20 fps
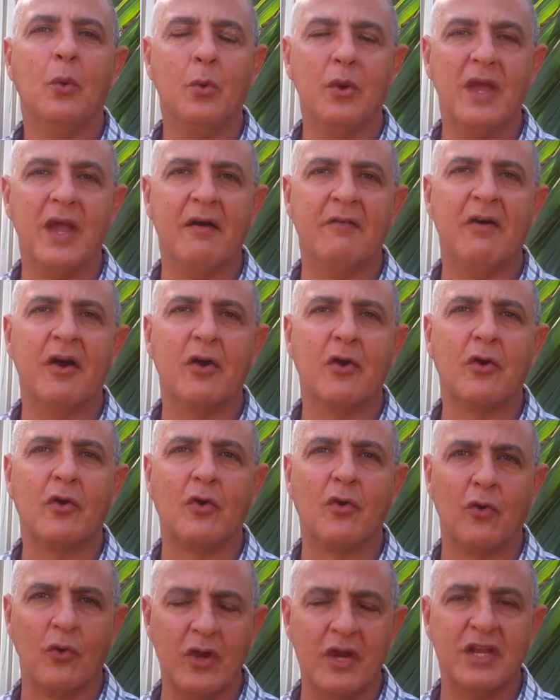we have a
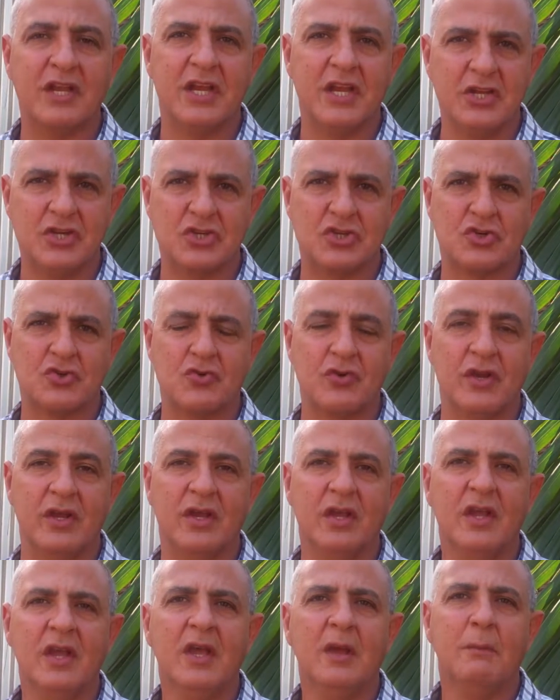great history
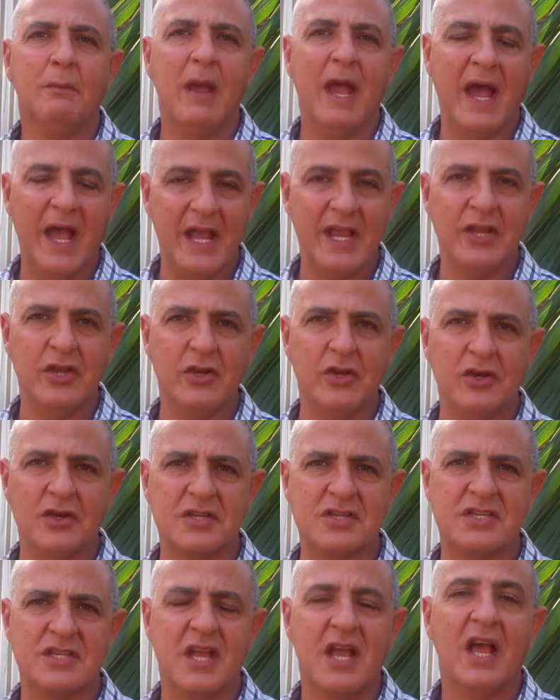behind
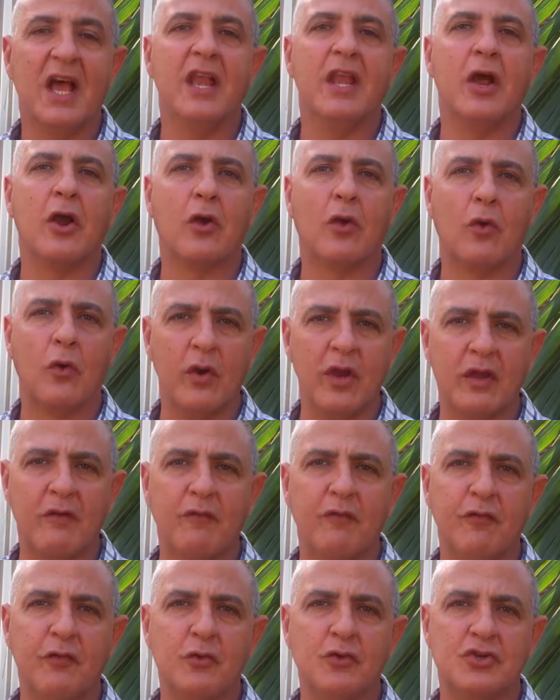us and a great
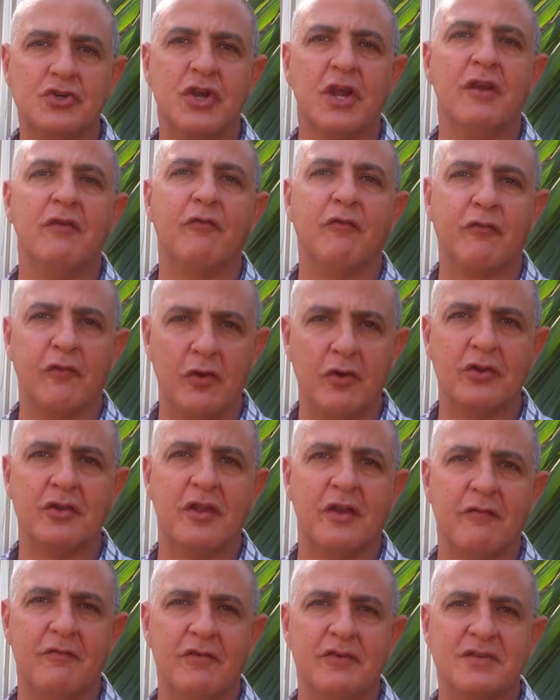future in front
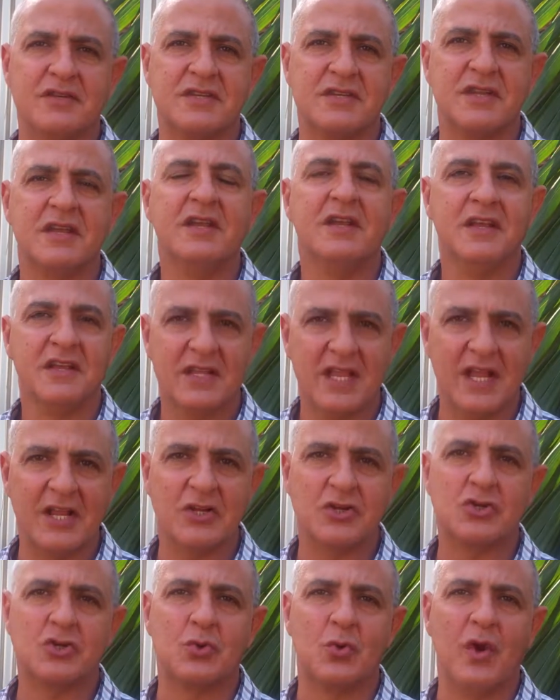of us.
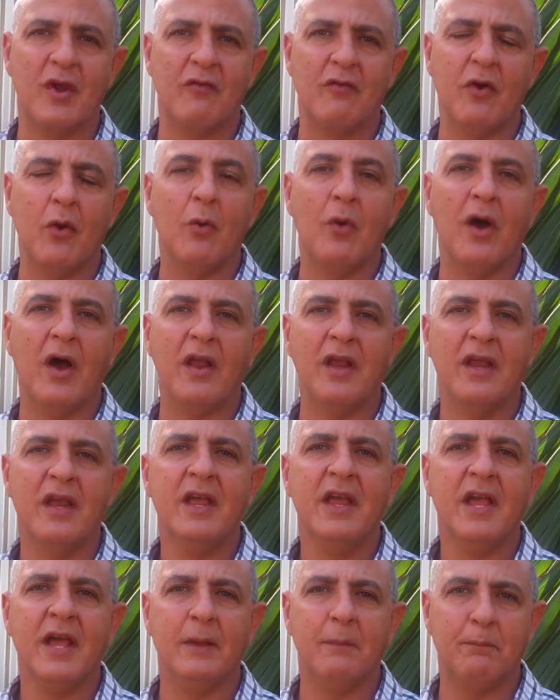Thanks to everyone.
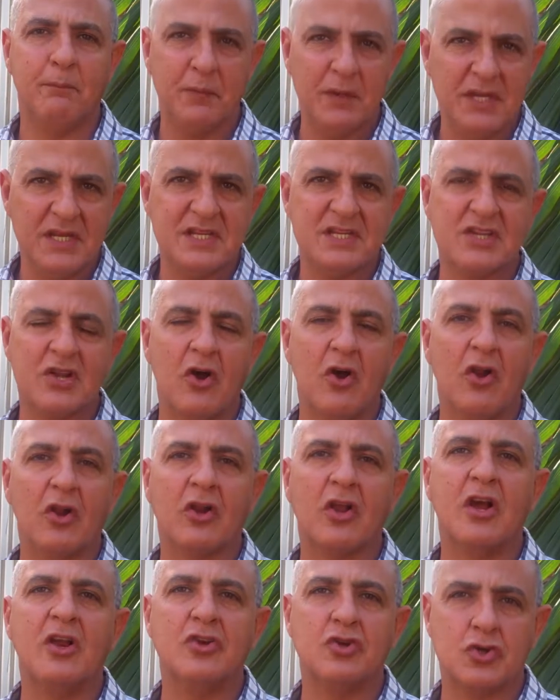And please all
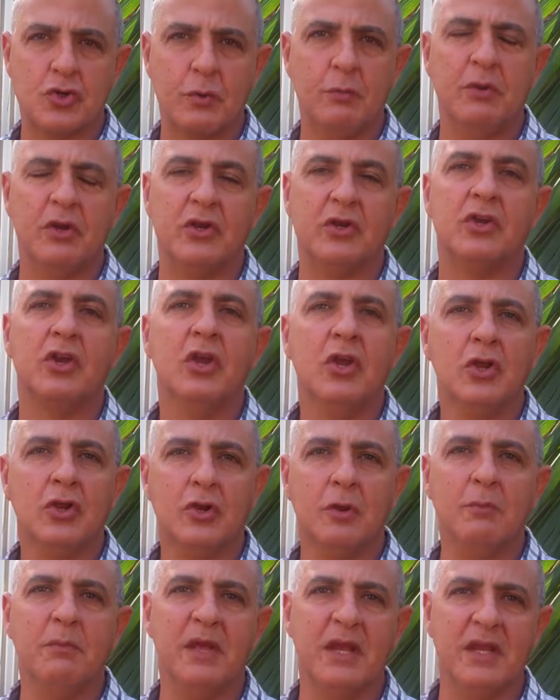contribute
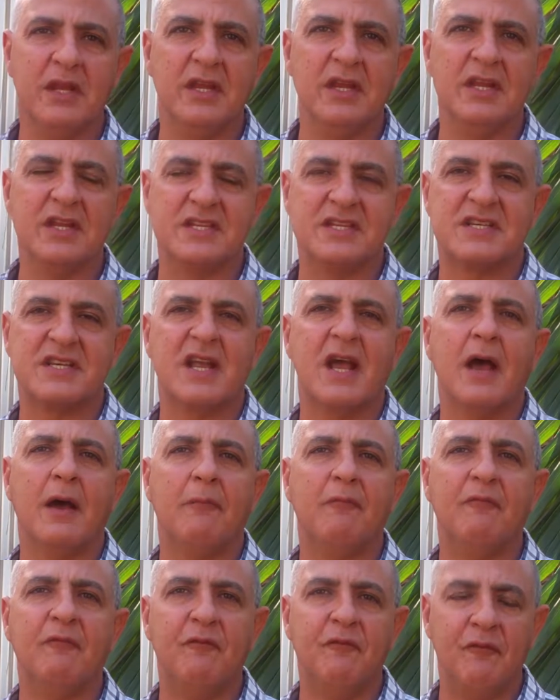to make this a
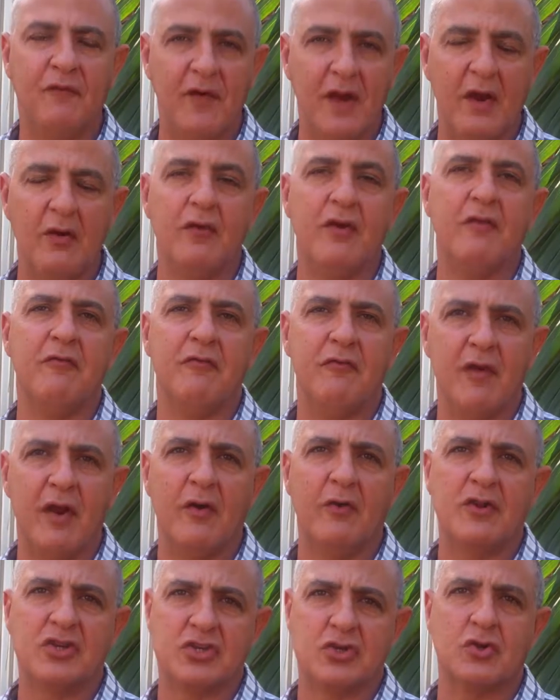very,
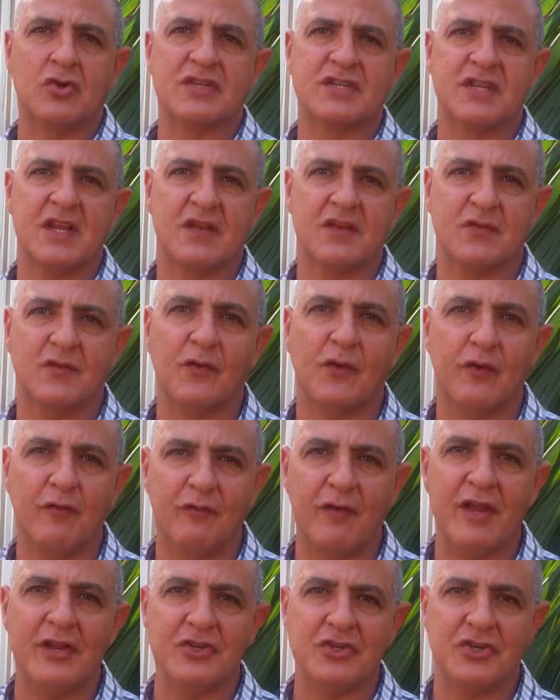very successful
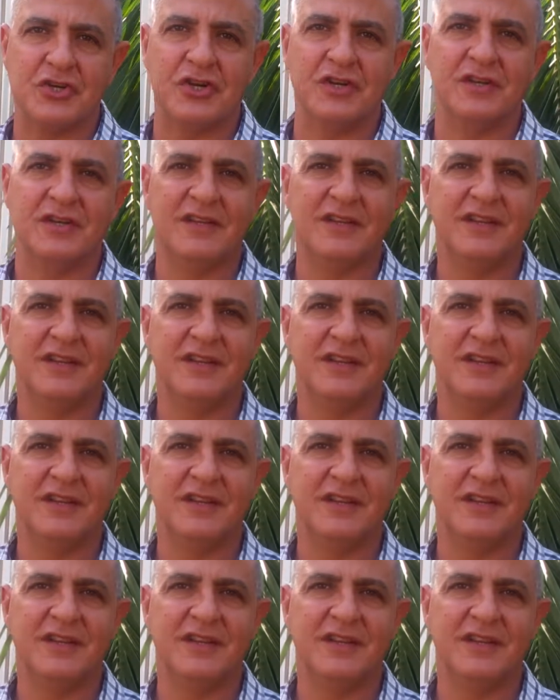venture.